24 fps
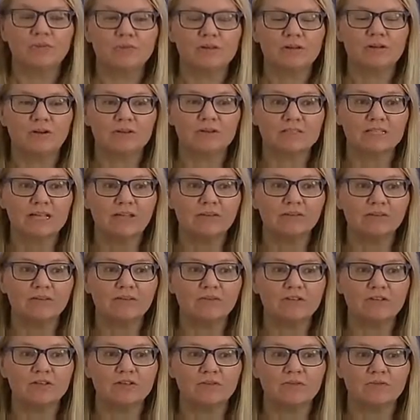are telling the
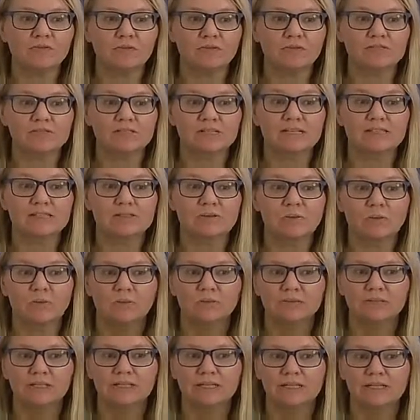universe that it's
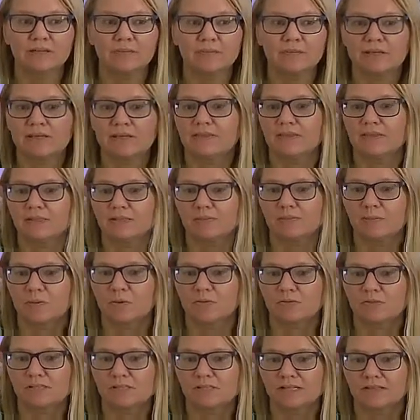only going to be this
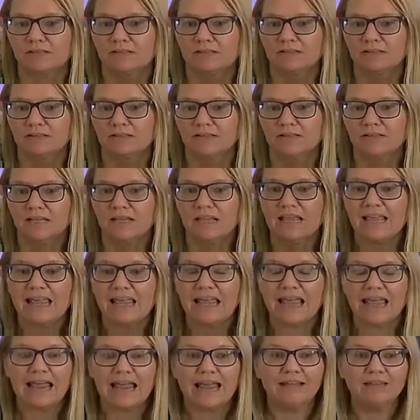person,
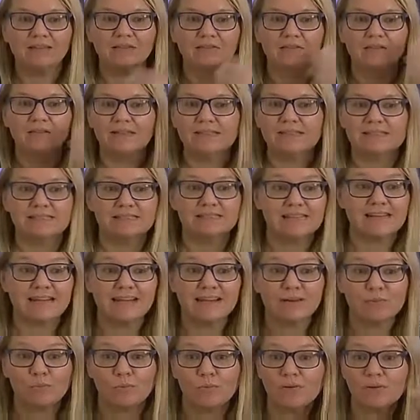let's say
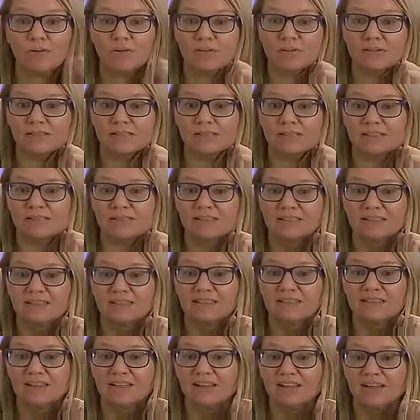it works.
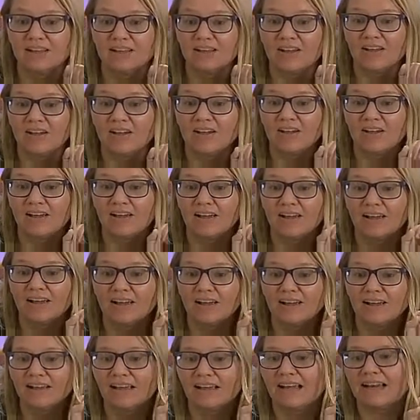
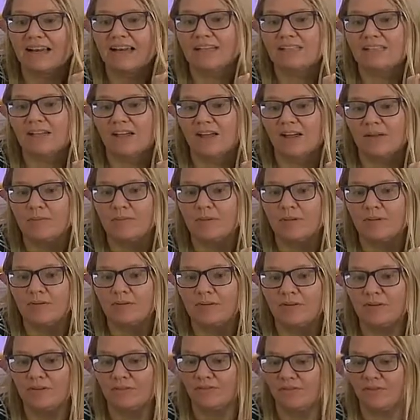Any time
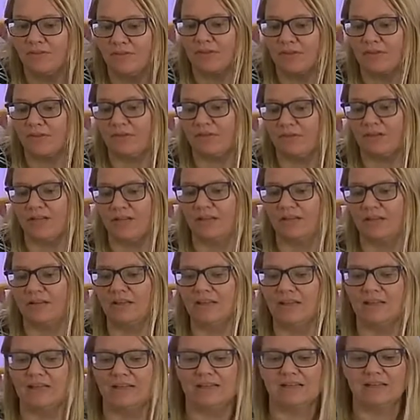period for the union?
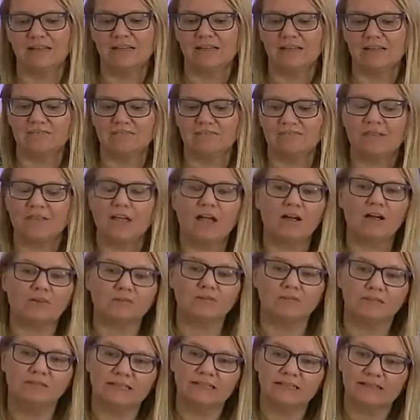Not
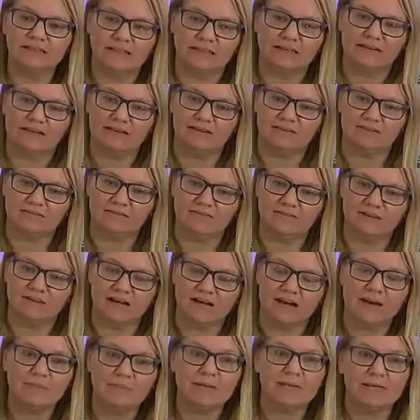really.
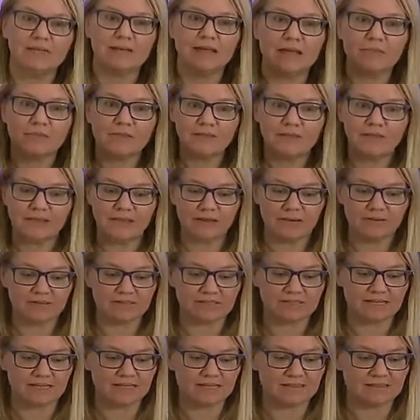I mean, nothing here
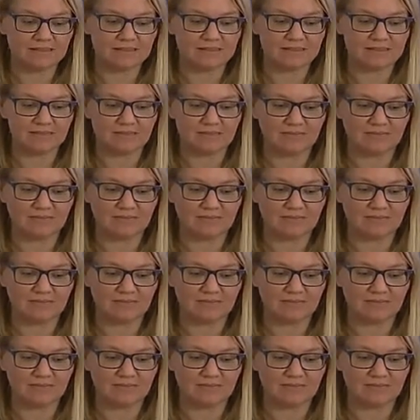says